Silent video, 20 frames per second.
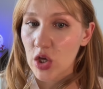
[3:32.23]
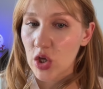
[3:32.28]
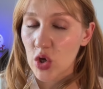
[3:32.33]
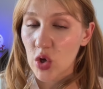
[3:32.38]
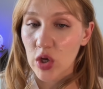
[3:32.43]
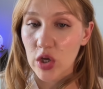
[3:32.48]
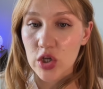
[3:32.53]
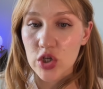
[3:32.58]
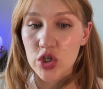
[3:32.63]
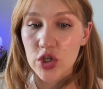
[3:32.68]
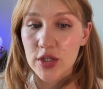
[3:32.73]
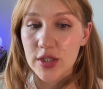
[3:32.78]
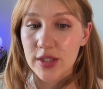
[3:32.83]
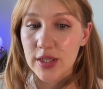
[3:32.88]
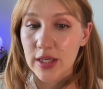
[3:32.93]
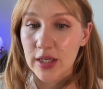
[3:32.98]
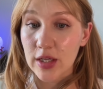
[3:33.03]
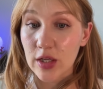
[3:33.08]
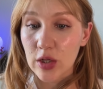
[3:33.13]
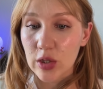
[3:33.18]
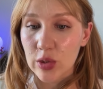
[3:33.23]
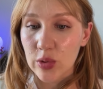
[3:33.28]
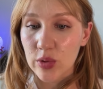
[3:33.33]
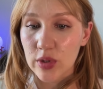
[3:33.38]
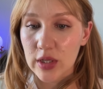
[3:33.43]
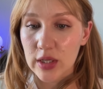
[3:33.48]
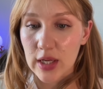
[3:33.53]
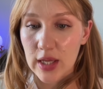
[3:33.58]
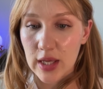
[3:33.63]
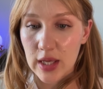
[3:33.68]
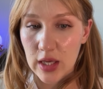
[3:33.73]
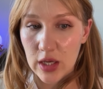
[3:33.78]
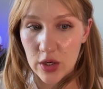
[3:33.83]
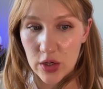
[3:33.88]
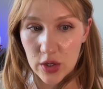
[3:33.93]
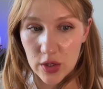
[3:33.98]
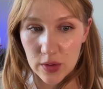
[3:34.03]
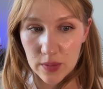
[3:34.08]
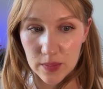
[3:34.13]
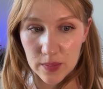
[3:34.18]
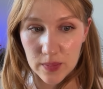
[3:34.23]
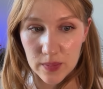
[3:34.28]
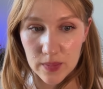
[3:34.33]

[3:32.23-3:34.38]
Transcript: You can just include it here.